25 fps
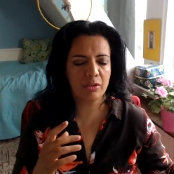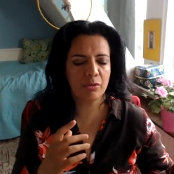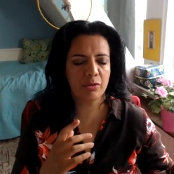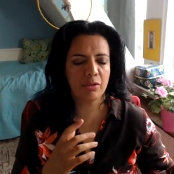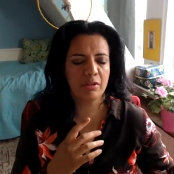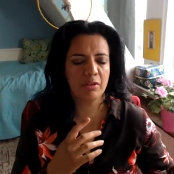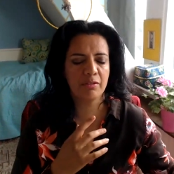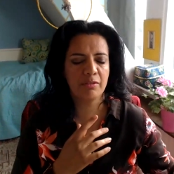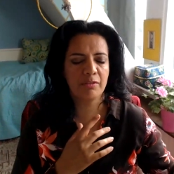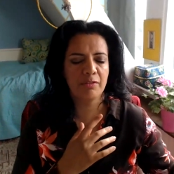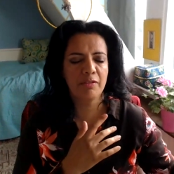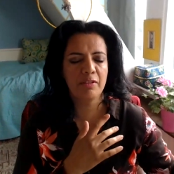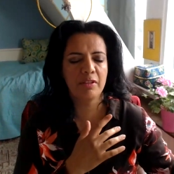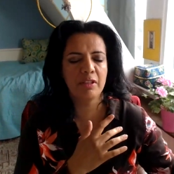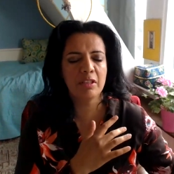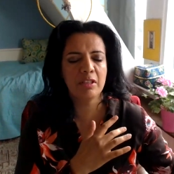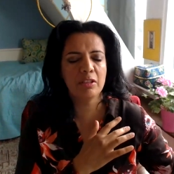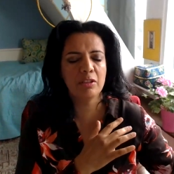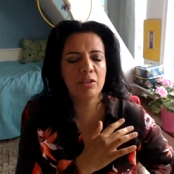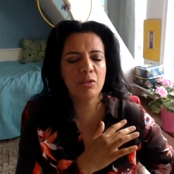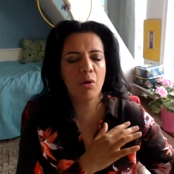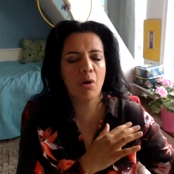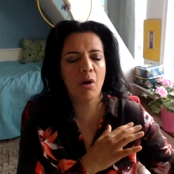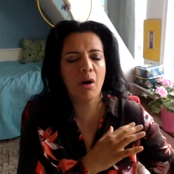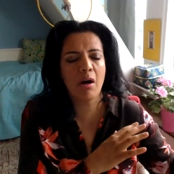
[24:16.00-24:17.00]
You can
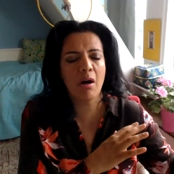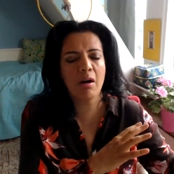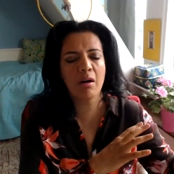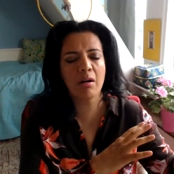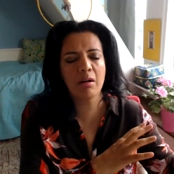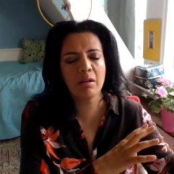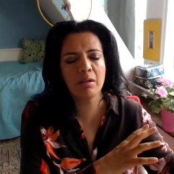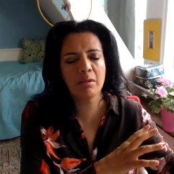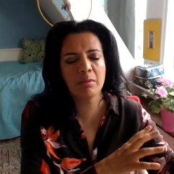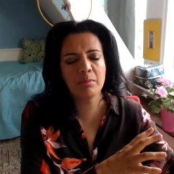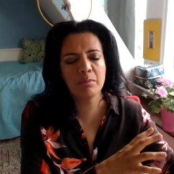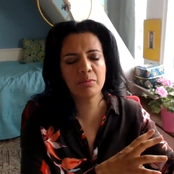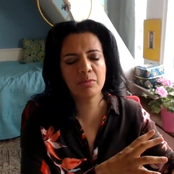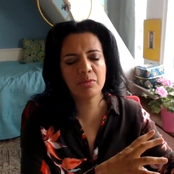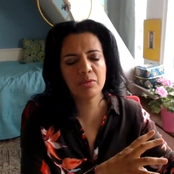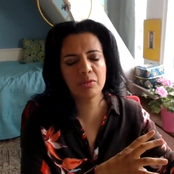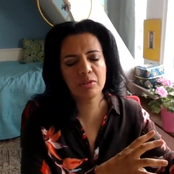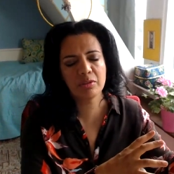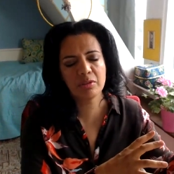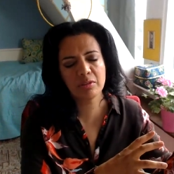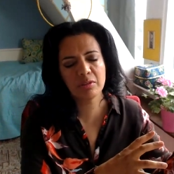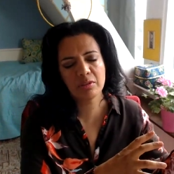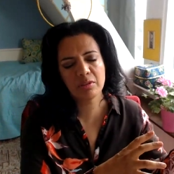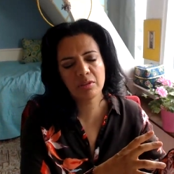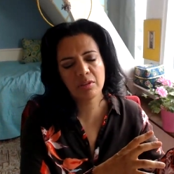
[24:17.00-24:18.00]
feel your
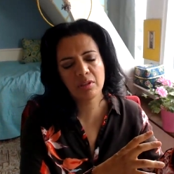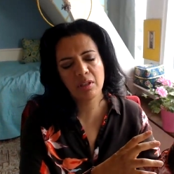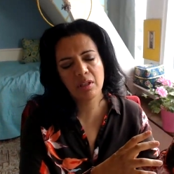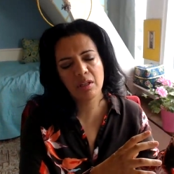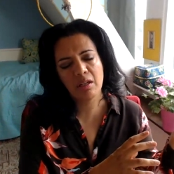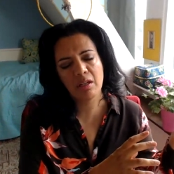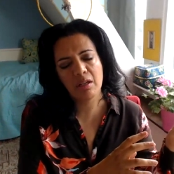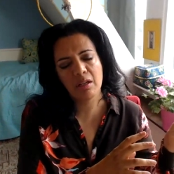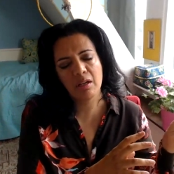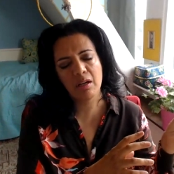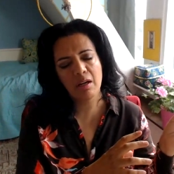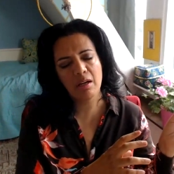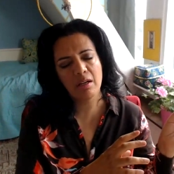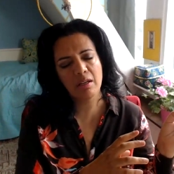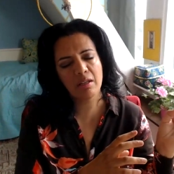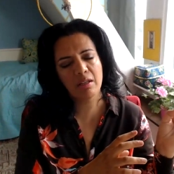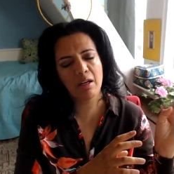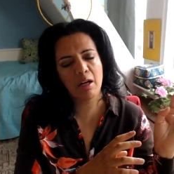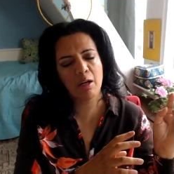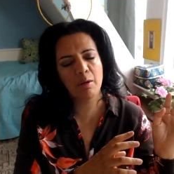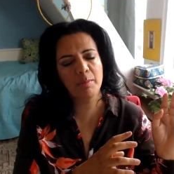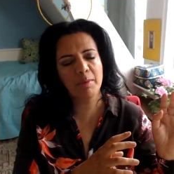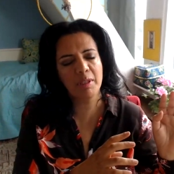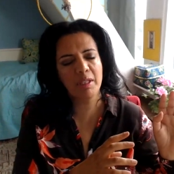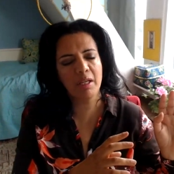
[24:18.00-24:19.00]
arms are
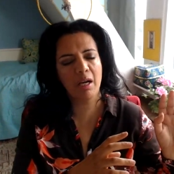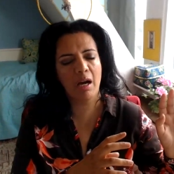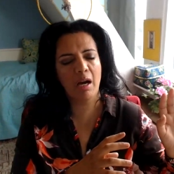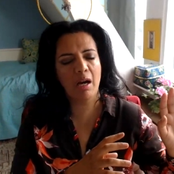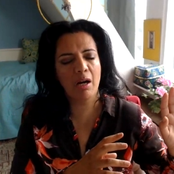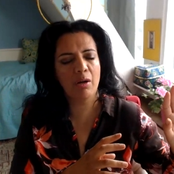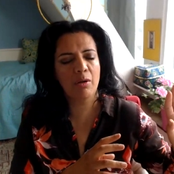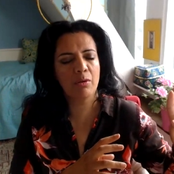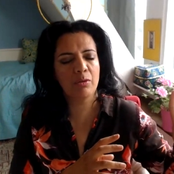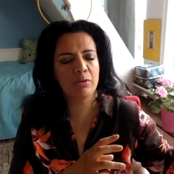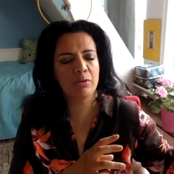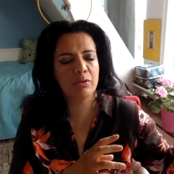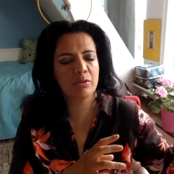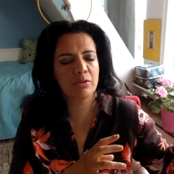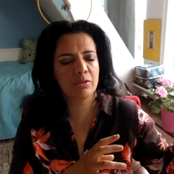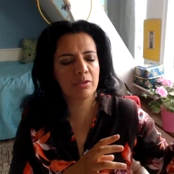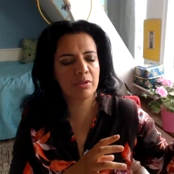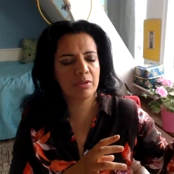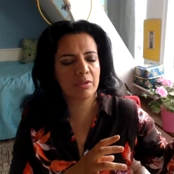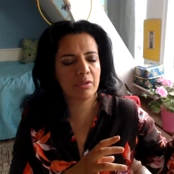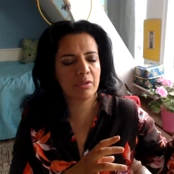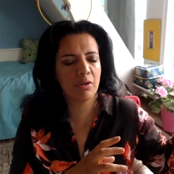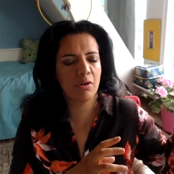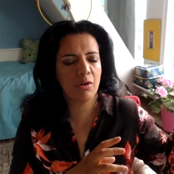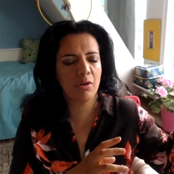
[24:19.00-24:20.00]
coming out
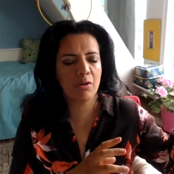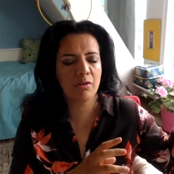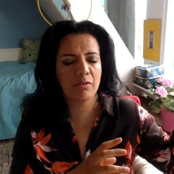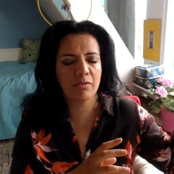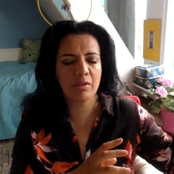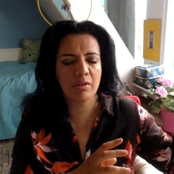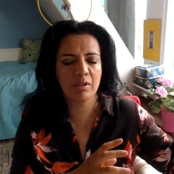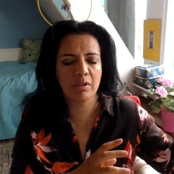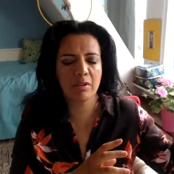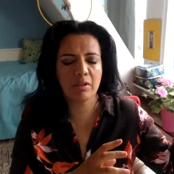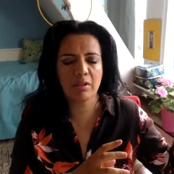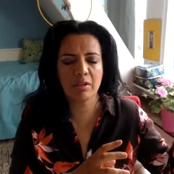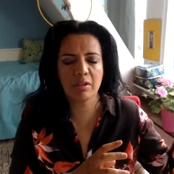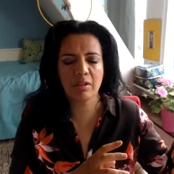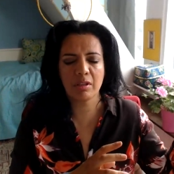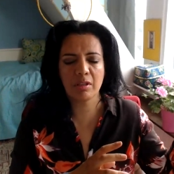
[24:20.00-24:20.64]
of